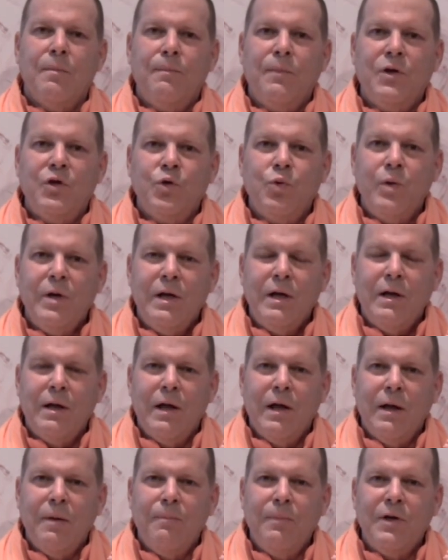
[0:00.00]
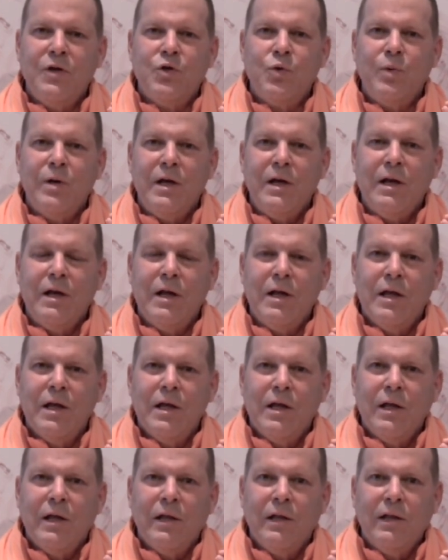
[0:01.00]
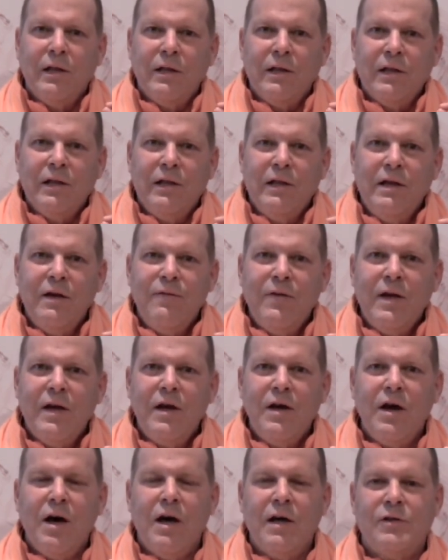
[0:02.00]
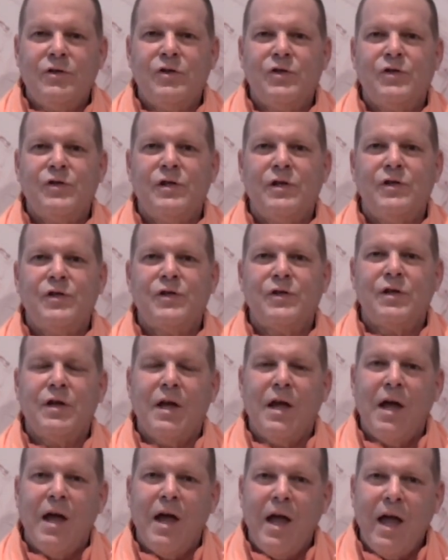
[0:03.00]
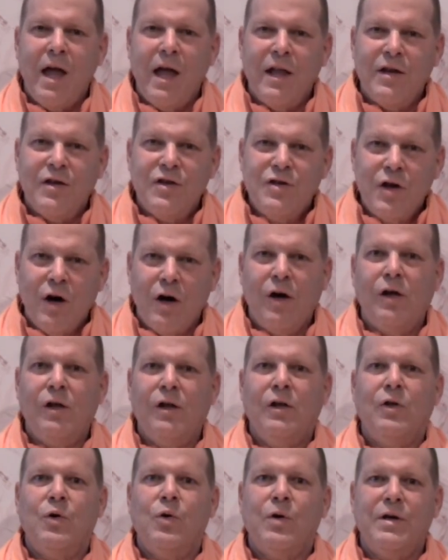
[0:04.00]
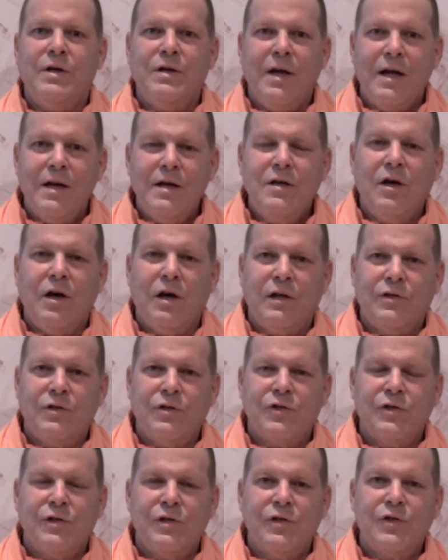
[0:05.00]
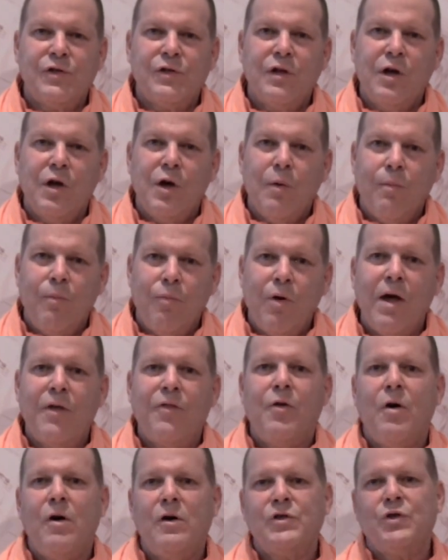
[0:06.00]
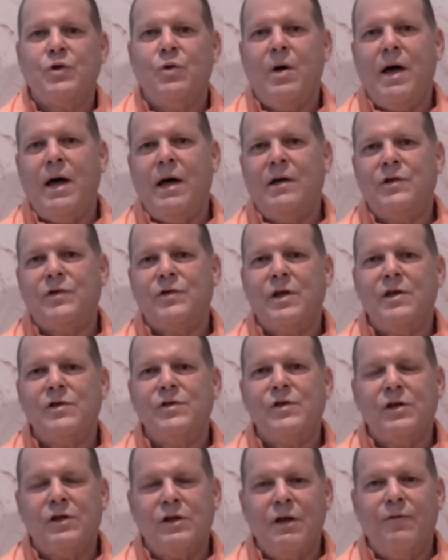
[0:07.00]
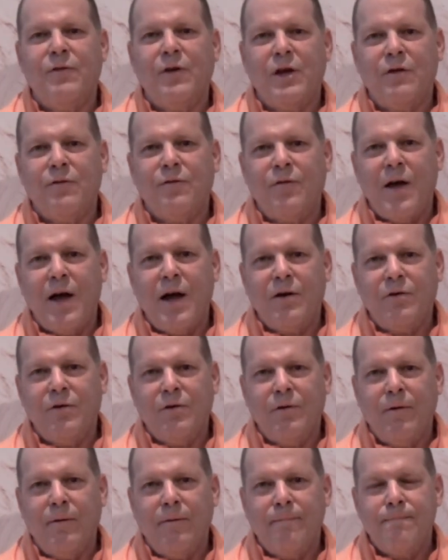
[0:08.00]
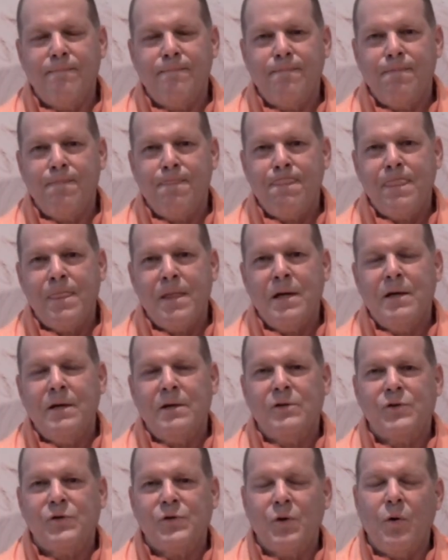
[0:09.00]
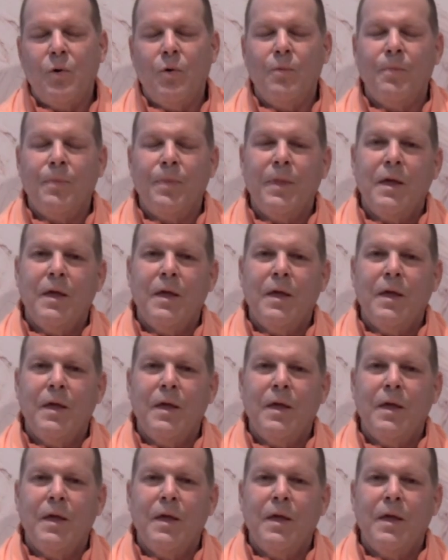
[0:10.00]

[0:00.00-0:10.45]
between living consciousness and dull or dead consciousness, breath also has a significant factor. So,